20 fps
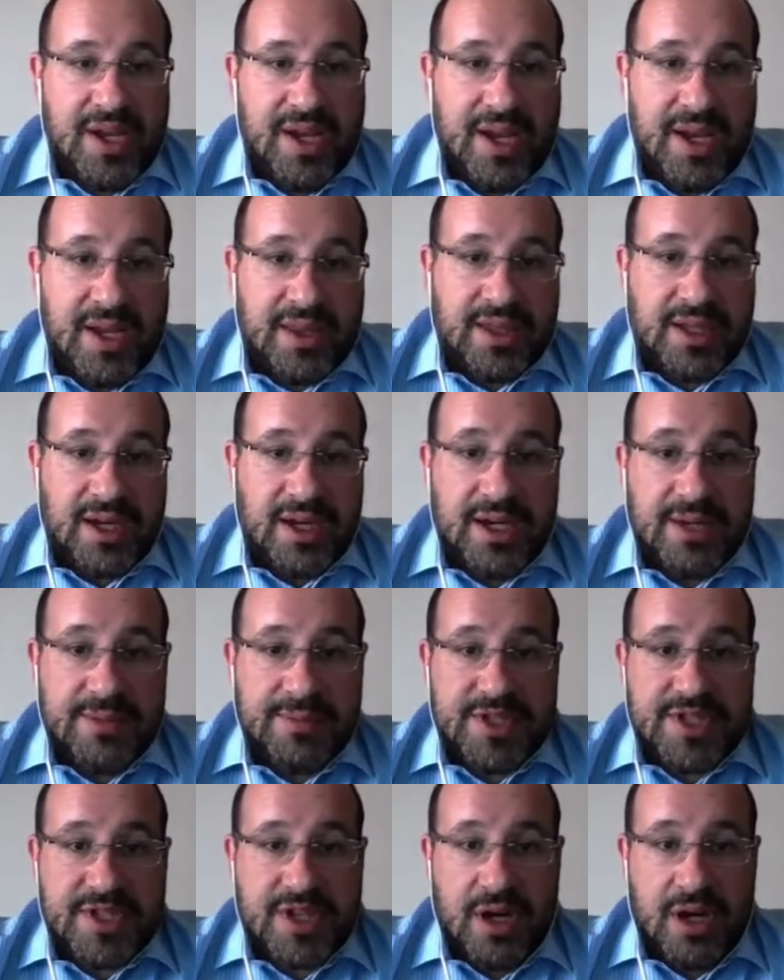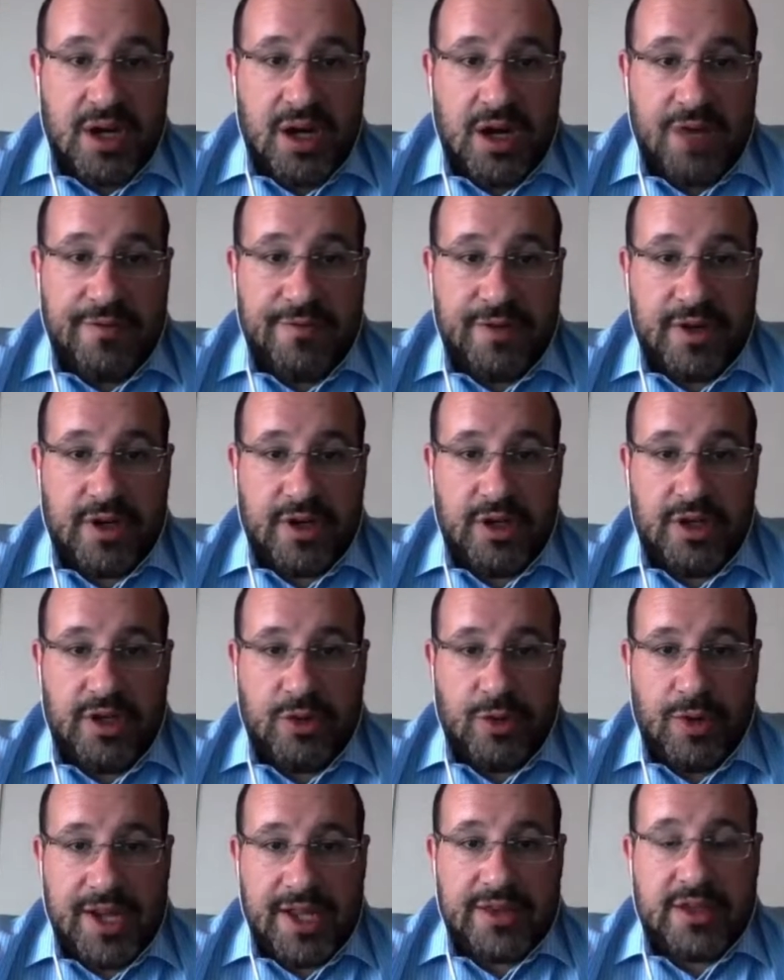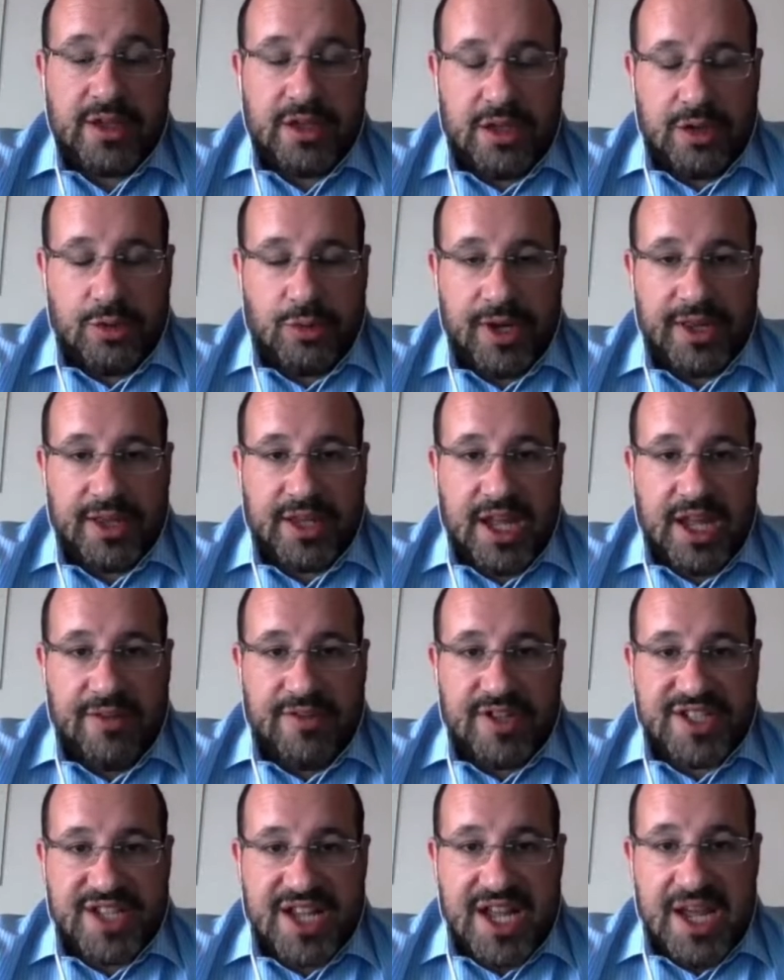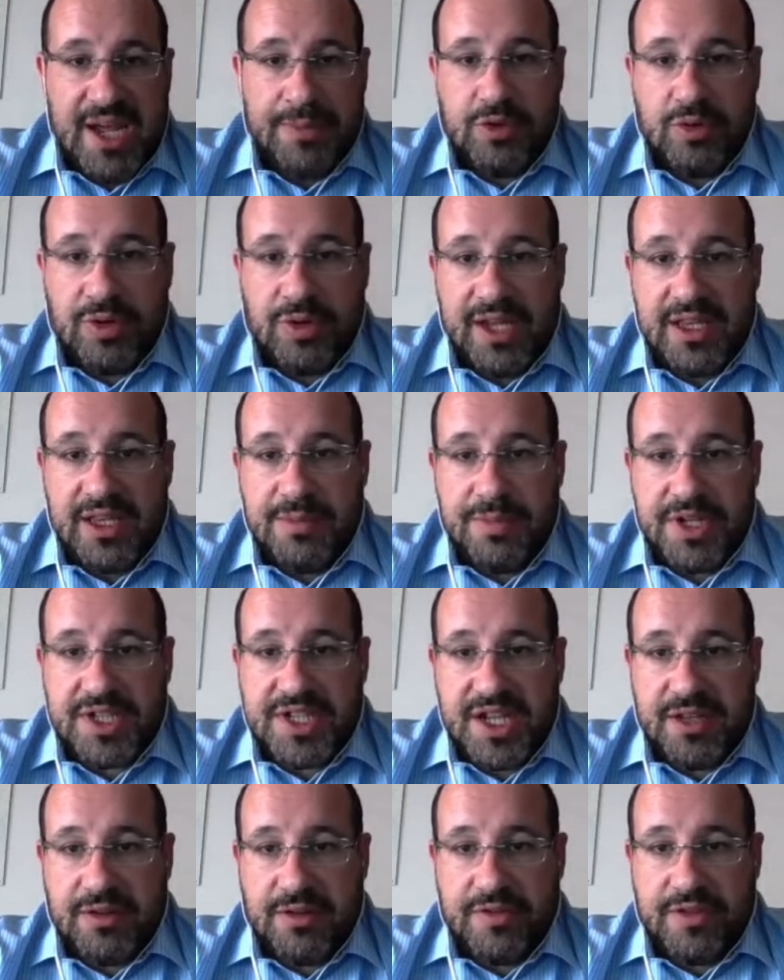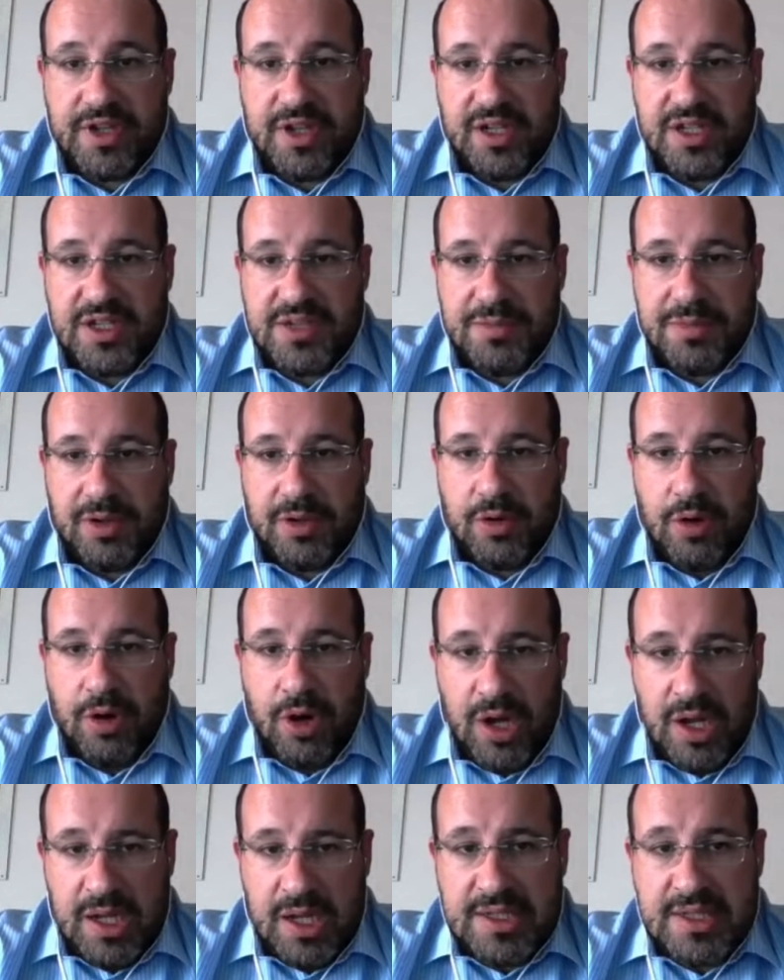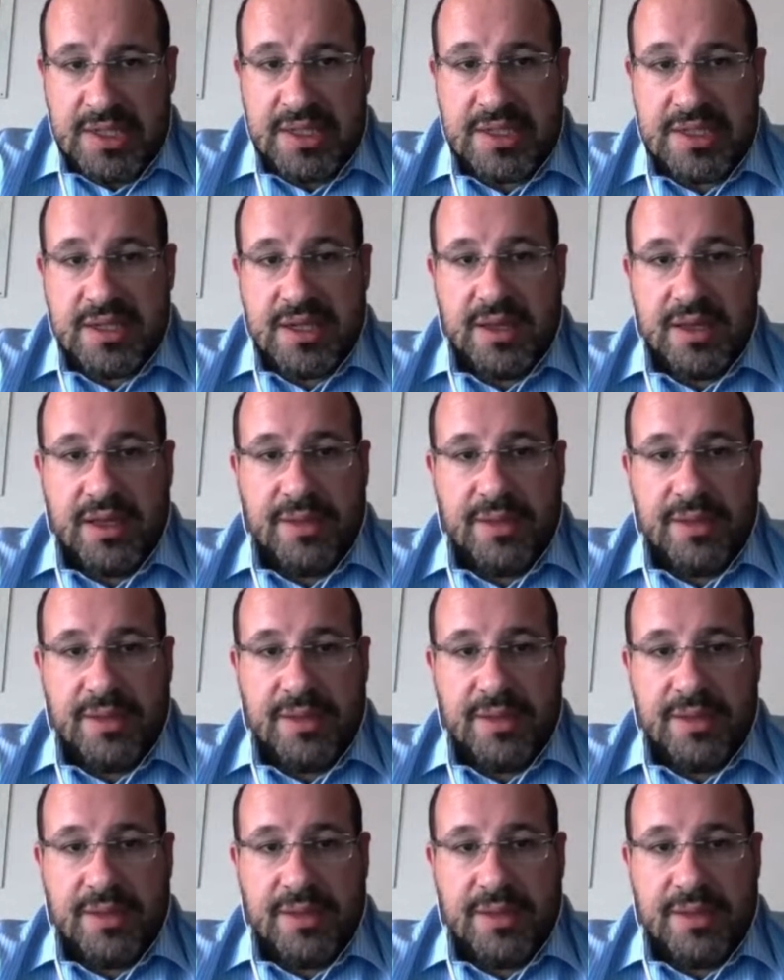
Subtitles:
In terms of the grant covers up to 90% of the eligible costs.